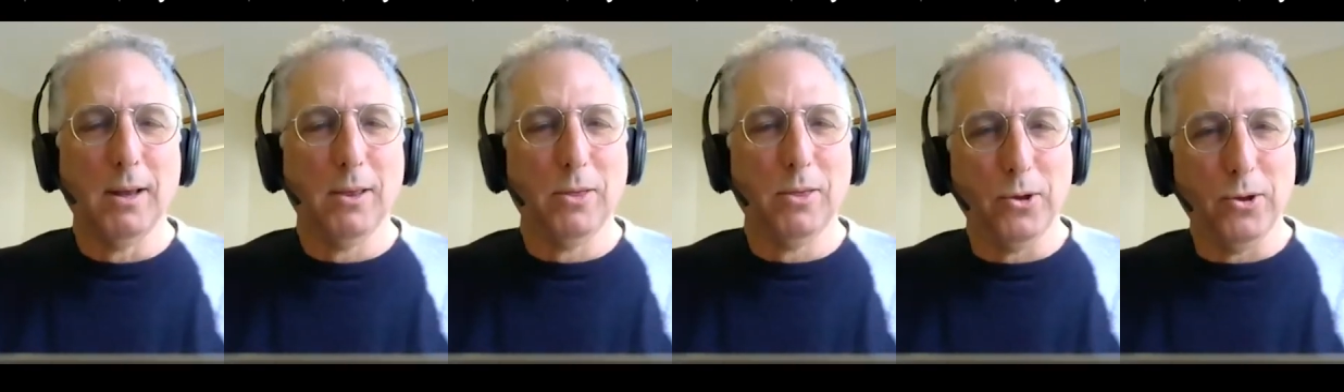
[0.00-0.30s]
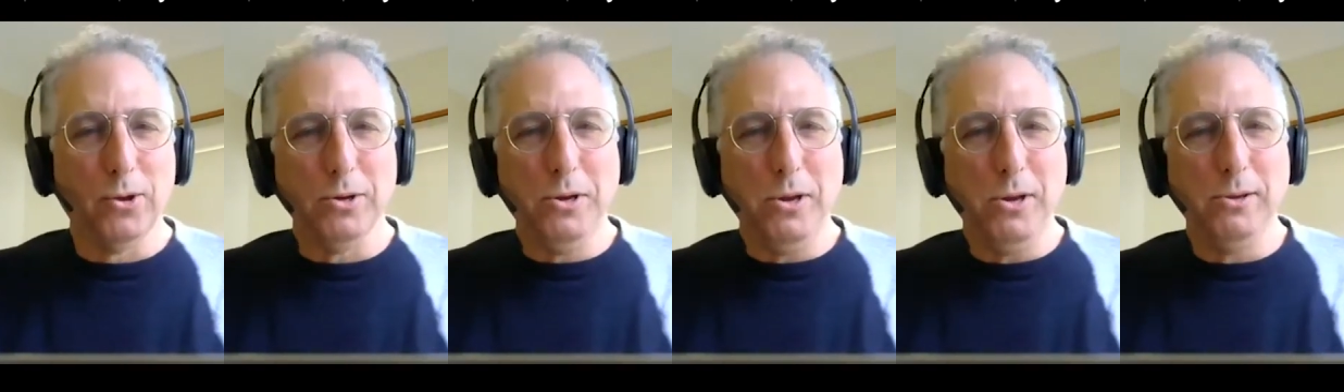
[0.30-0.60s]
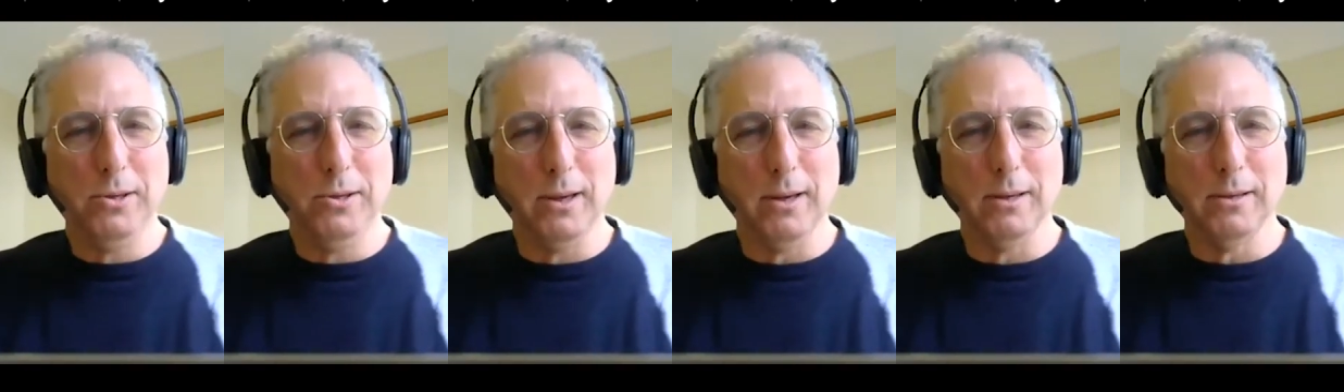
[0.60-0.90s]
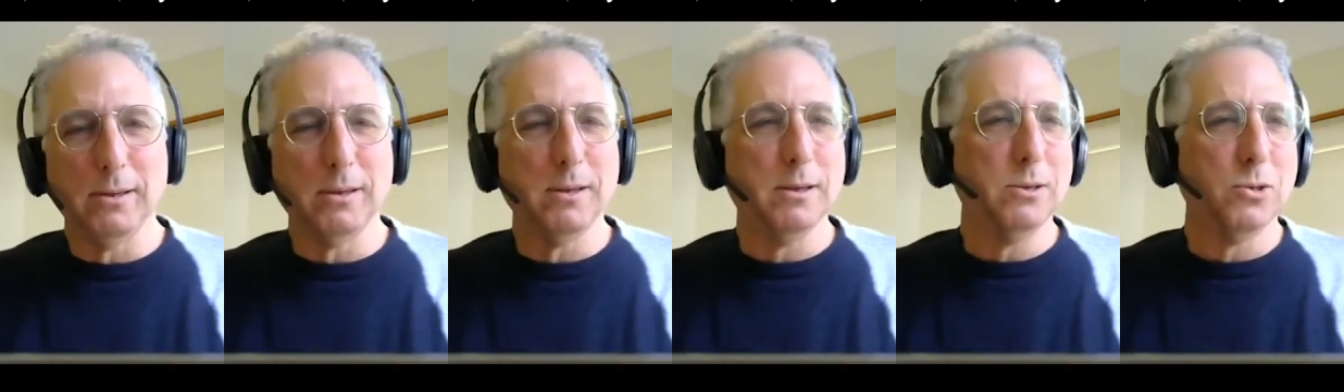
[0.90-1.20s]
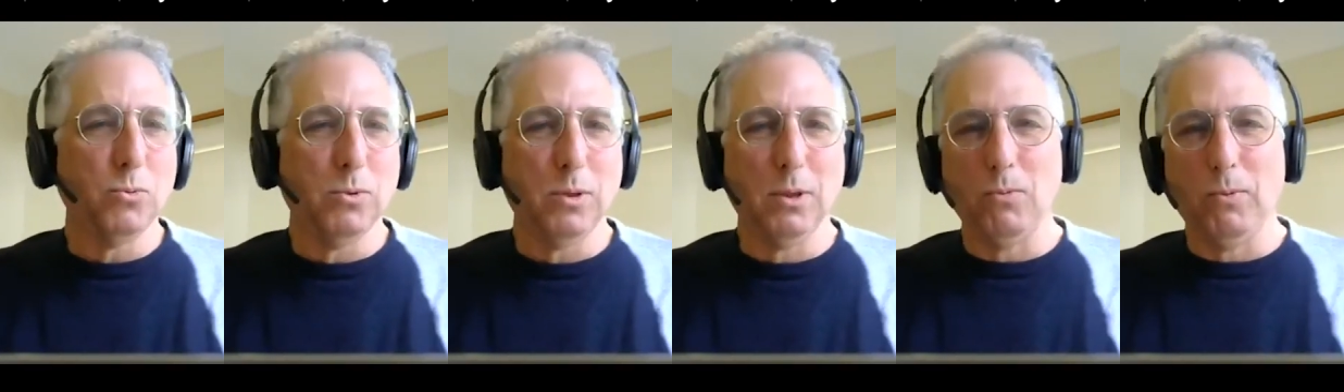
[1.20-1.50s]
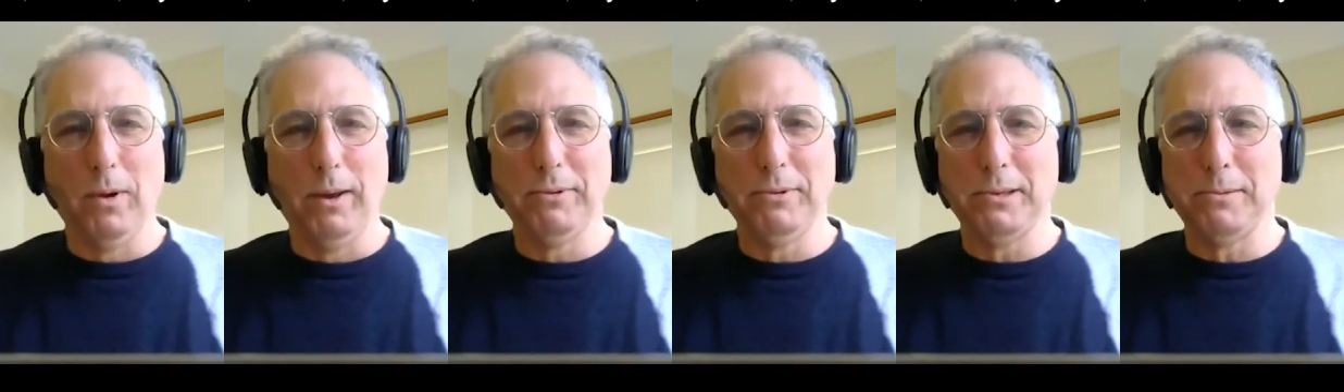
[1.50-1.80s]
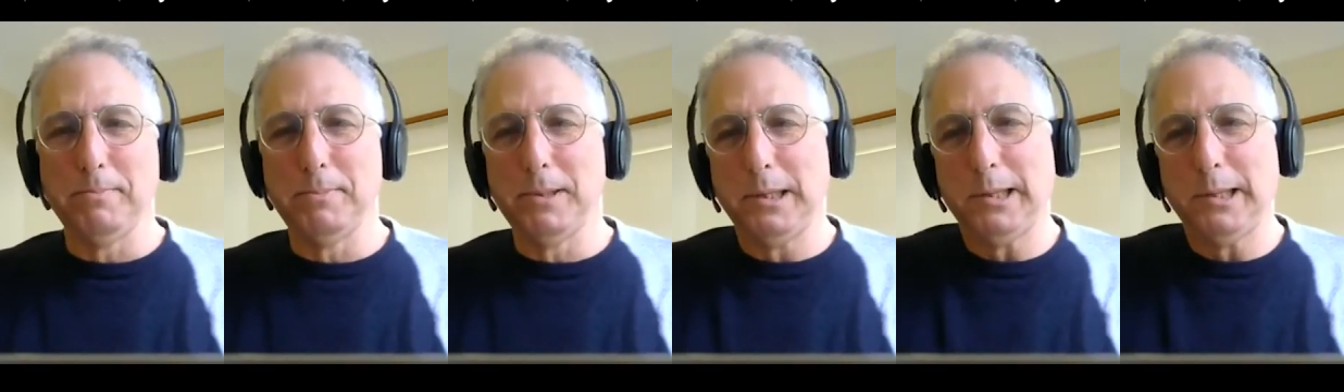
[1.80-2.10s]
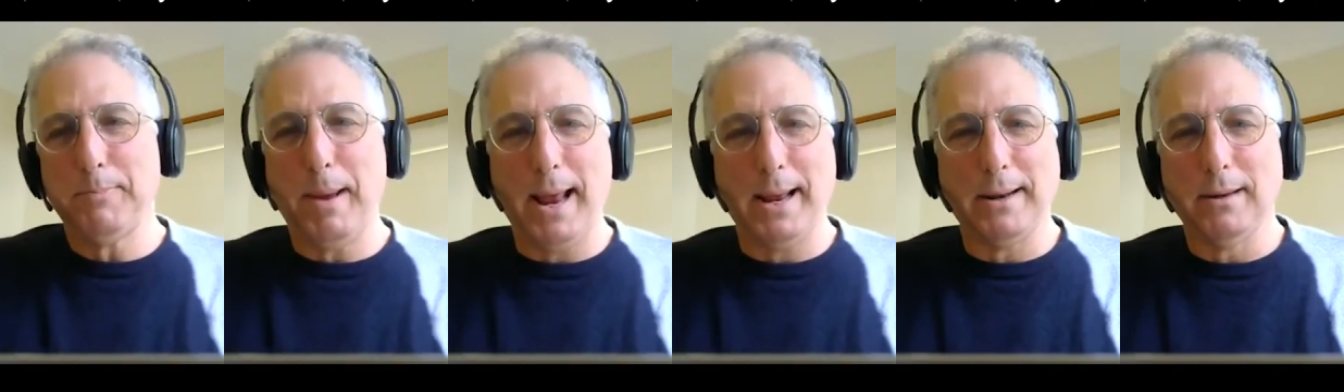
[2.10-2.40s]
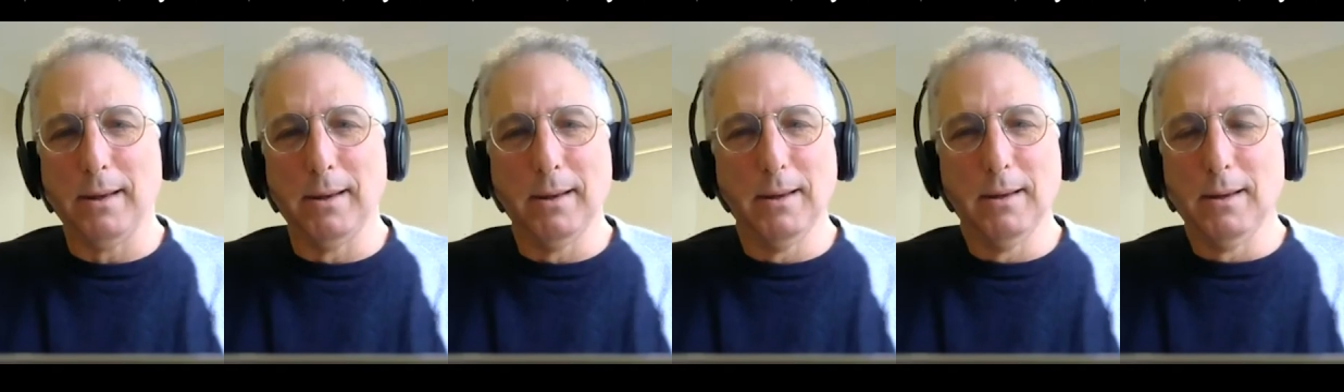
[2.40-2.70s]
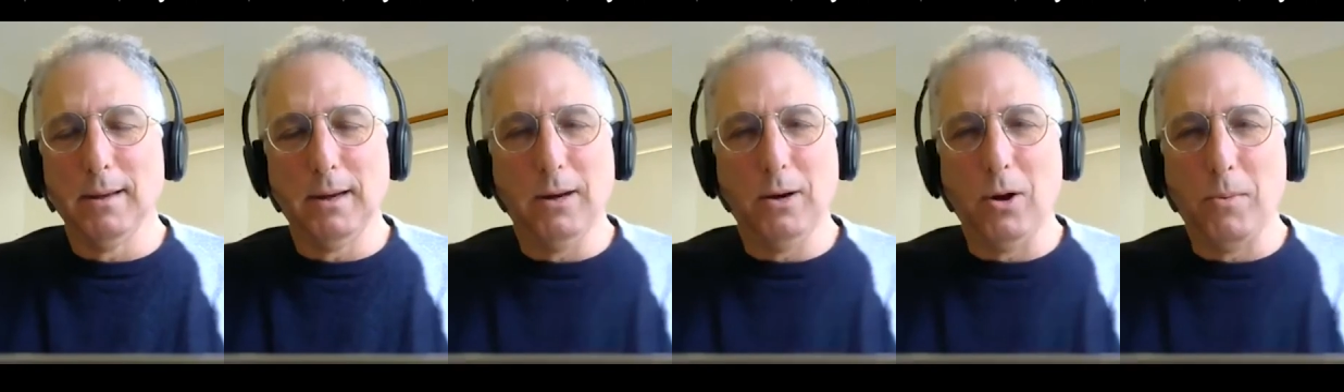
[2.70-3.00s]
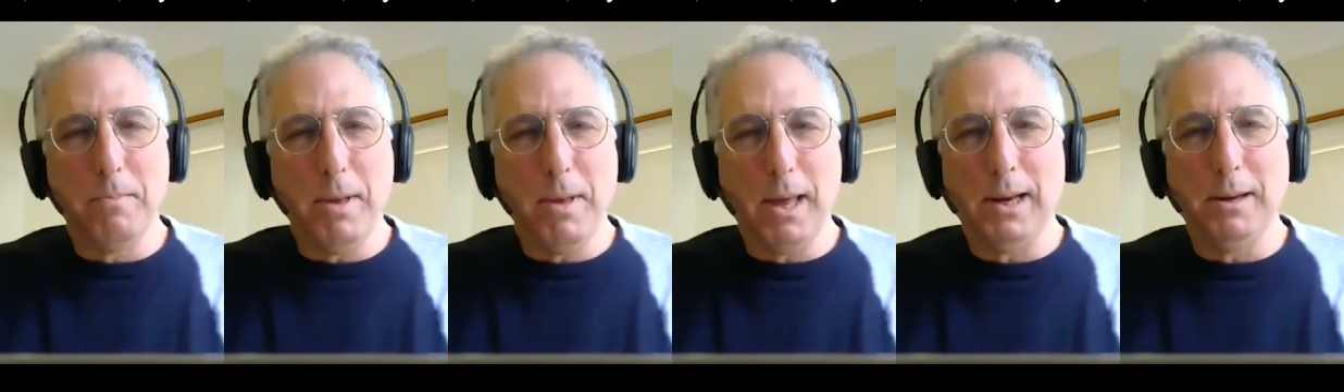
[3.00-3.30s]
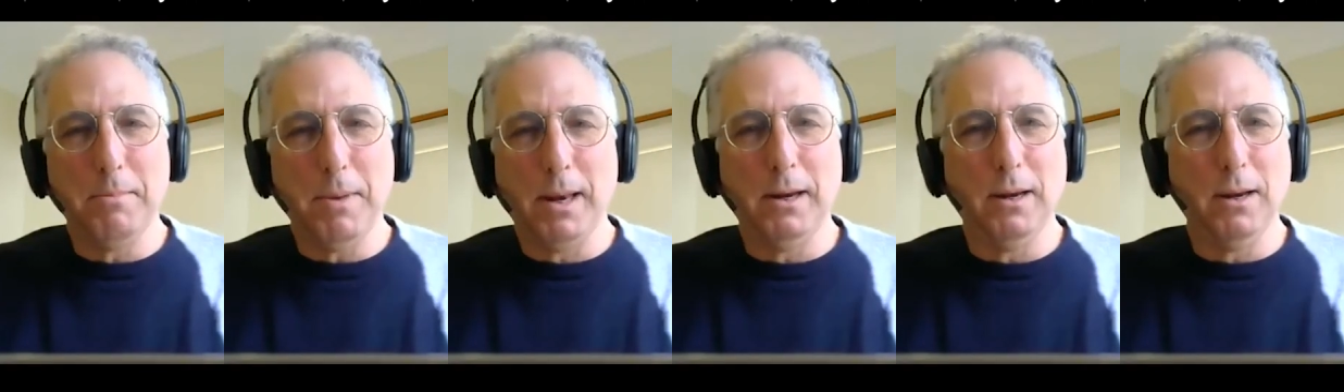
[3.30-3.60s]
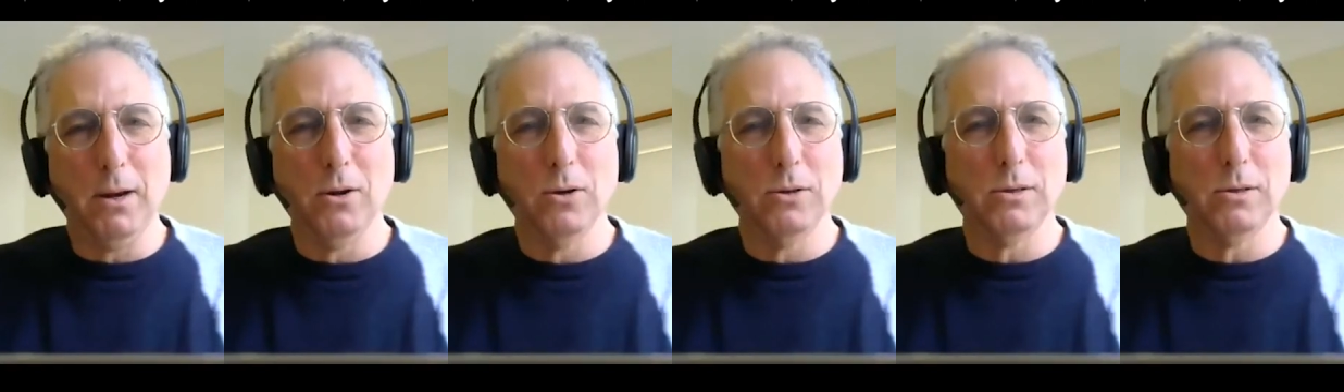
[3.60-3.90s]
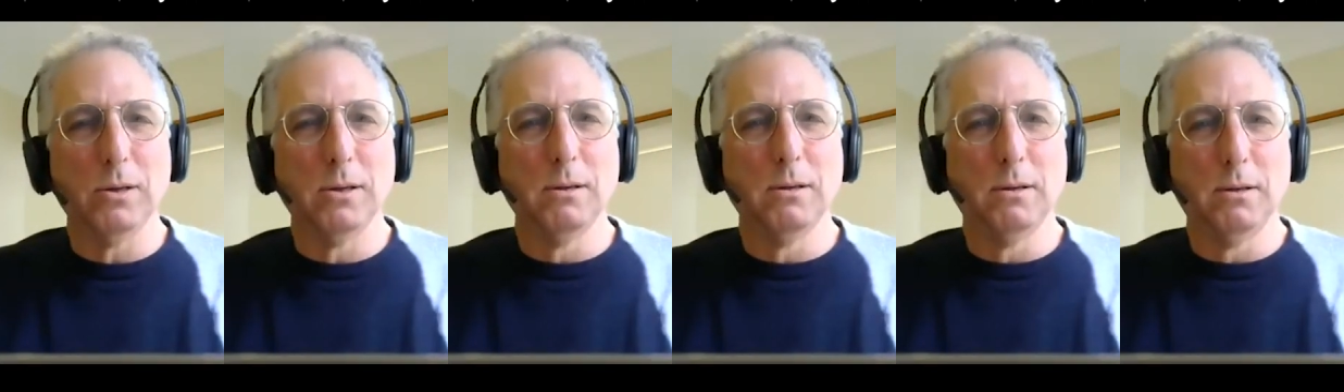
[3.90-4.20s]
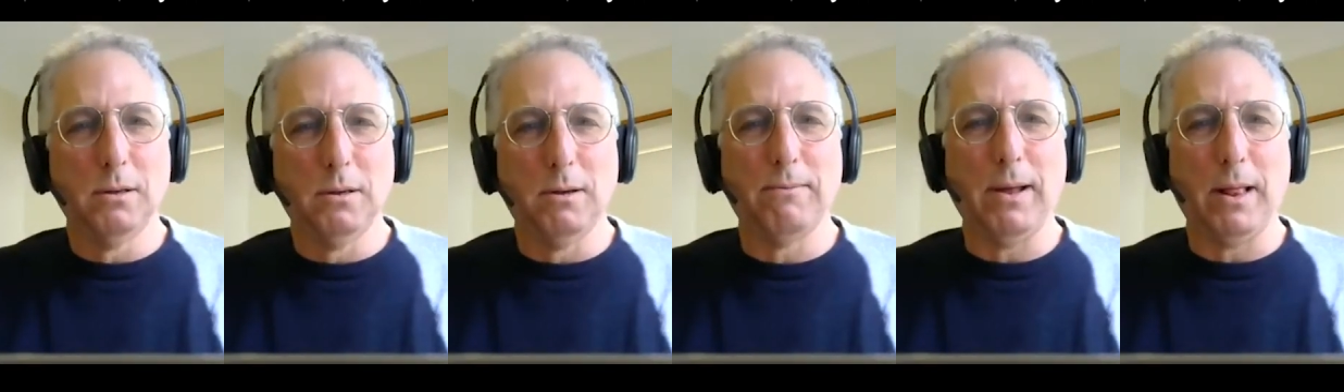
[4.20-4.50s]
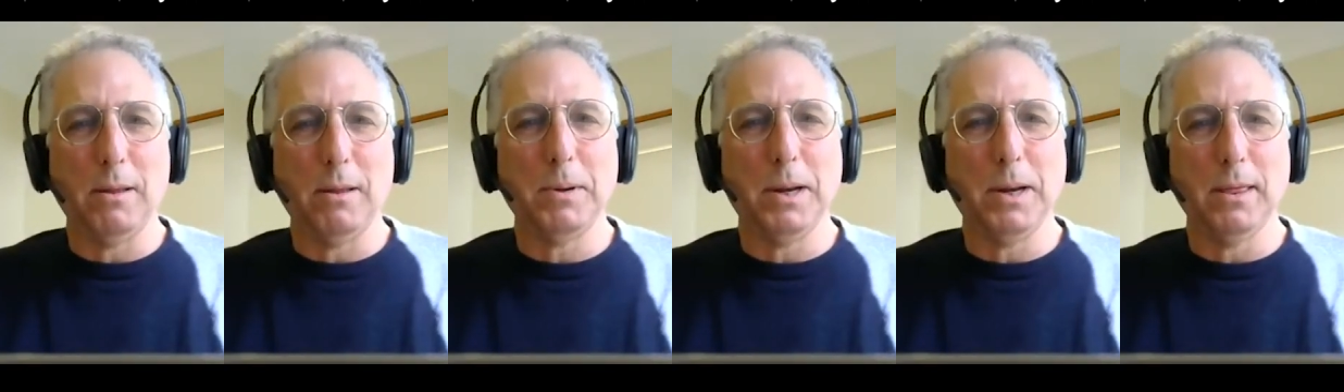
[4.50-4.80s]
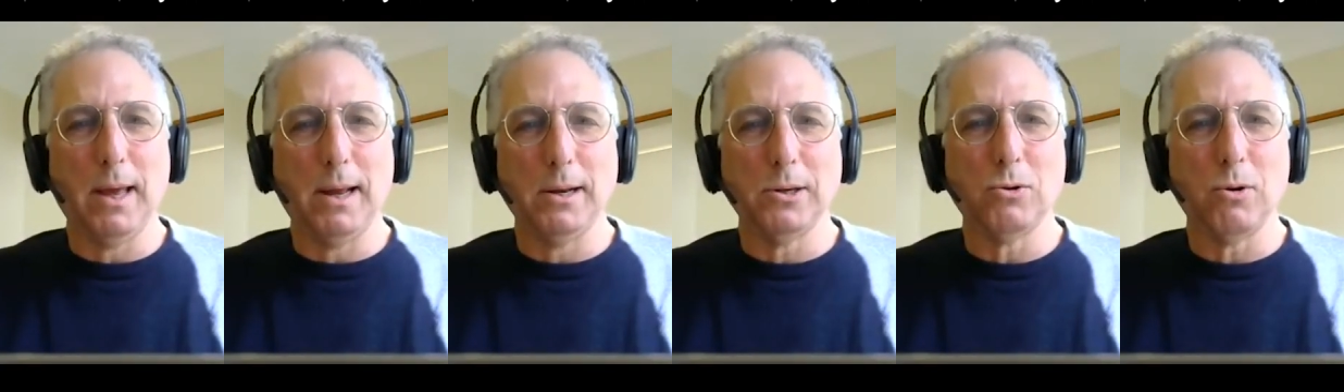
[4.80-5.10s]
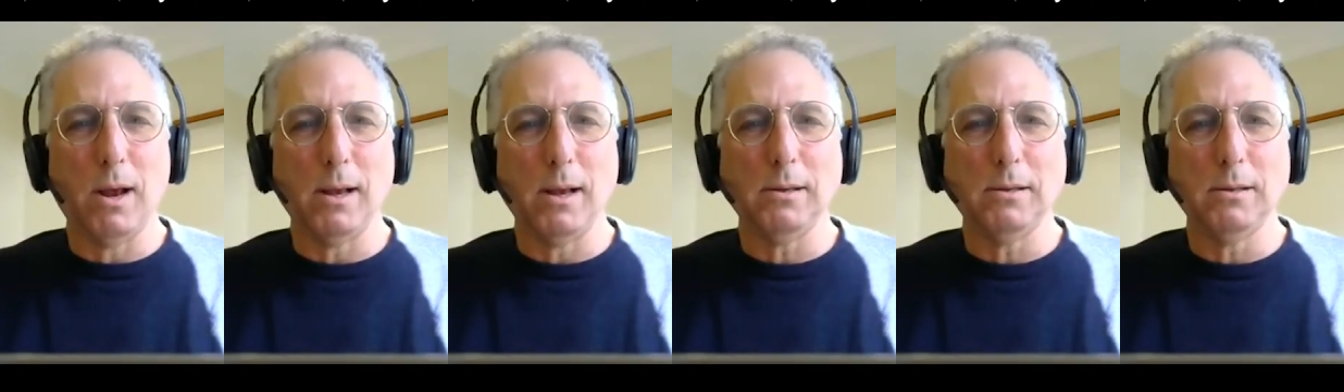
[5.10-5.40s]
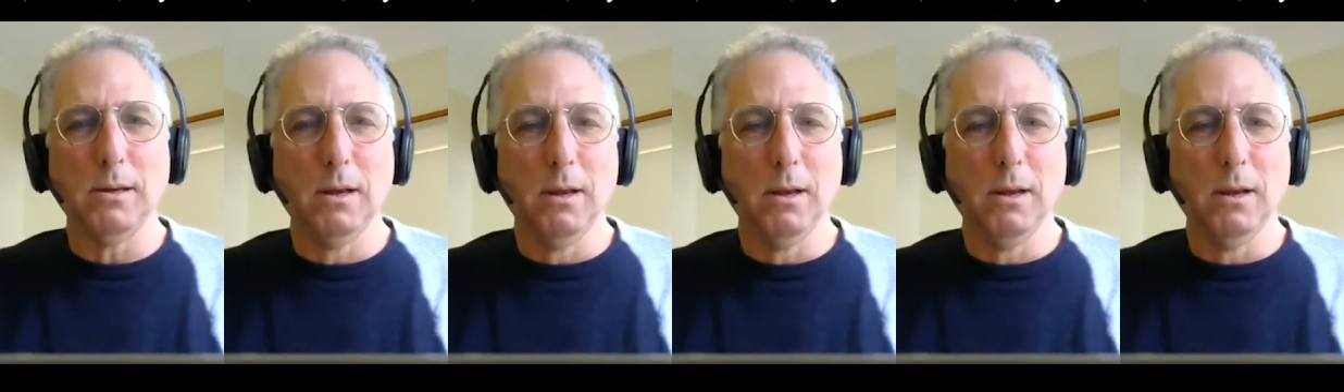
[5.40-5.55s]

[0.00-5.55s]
The good news is that we've spent, many, many years developing that trust.